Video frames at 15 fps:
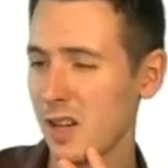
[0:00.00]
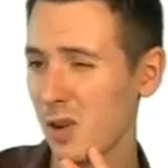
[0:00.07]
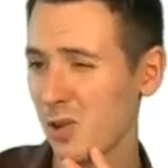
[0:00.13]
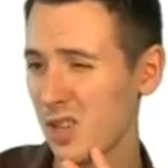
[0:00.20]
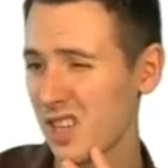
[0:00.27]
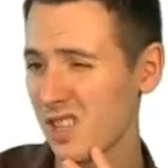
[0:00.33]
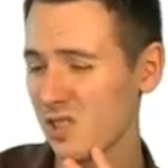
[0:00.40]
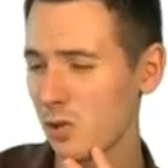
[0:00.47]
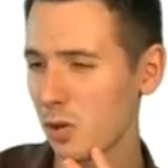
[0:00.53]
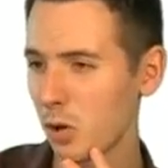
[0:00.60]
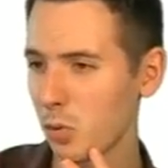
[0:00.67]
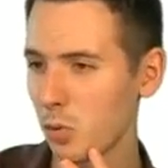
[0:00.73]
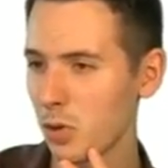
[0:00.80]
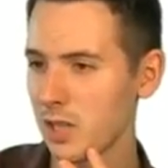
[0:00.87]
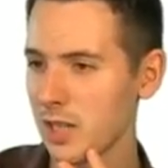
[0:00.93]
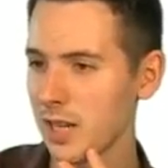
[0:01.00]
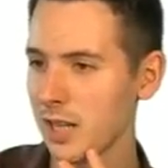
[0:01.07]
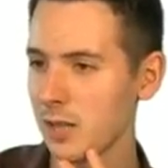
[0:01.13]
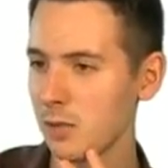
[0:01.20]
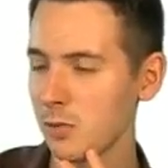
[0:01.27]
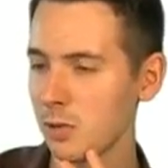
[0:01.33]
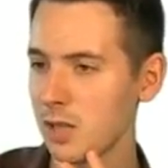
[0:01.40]
Now he has to go queen
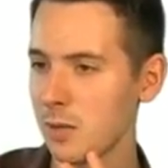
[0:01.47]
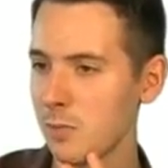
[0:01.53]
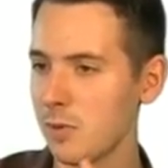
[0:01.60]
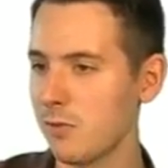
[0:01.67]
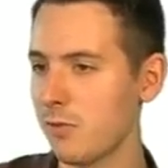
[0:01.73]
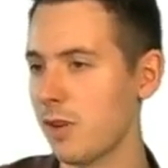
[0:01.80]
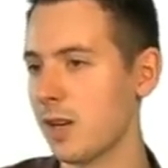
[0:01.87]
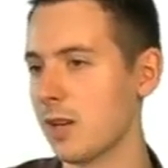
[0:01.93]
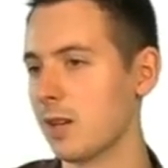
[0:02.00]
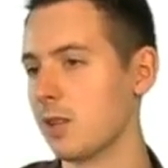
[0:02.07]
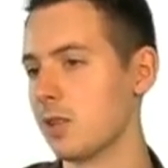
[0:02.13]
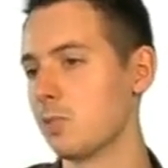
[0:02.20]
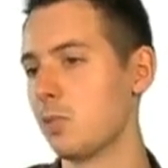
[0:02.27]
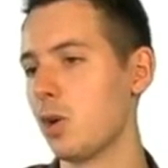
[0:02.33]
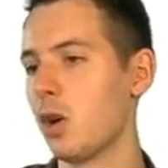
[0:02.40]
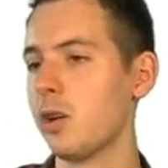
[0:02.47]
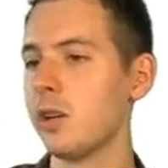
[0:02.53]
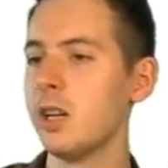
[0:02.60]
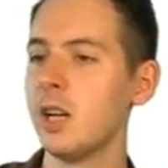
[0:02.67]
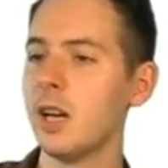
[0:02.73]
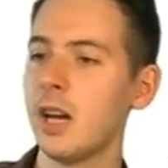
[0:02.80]
e8 to keep defending this pawn.